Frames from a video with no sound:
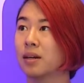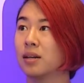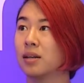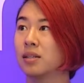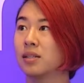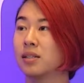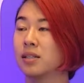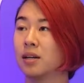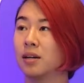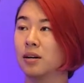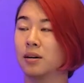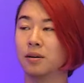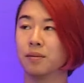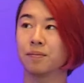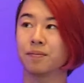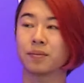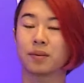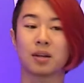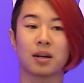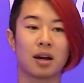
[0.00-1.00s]

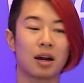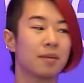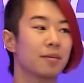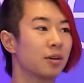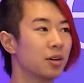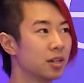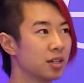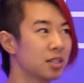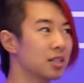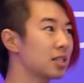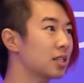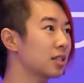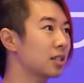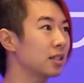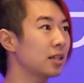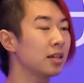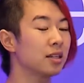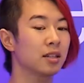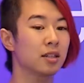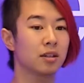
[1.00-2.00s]
So I'm going to just
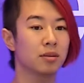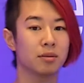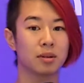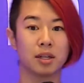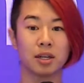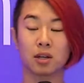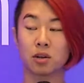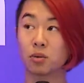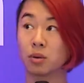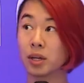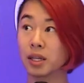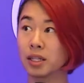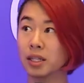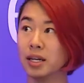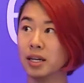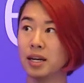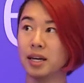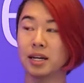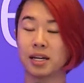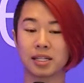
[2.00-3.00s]
click through really
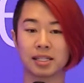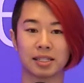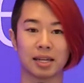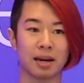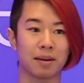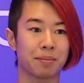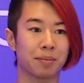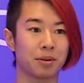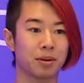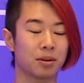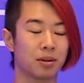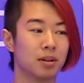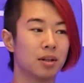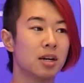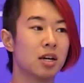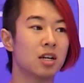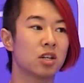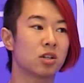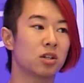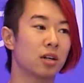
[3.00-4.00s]
quickly an example
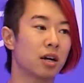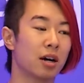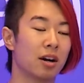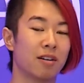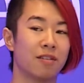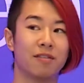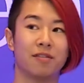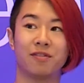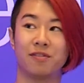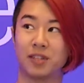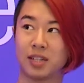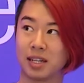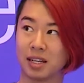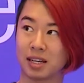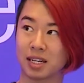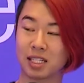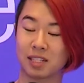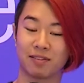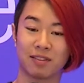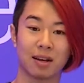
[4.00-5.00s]
of
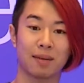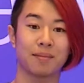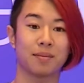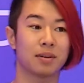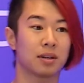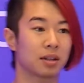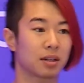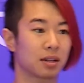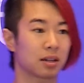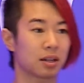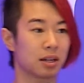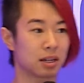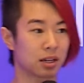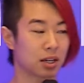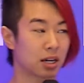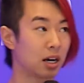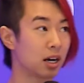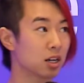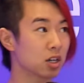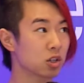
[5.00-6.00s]
TxVM
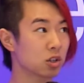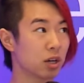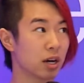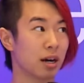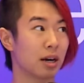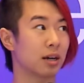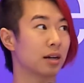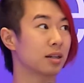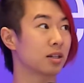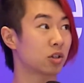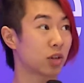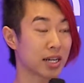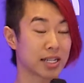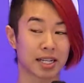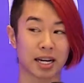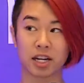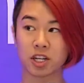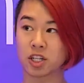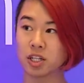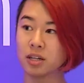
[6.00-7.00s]

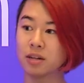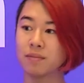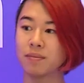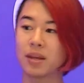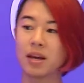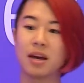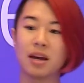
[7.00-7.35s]
transaction.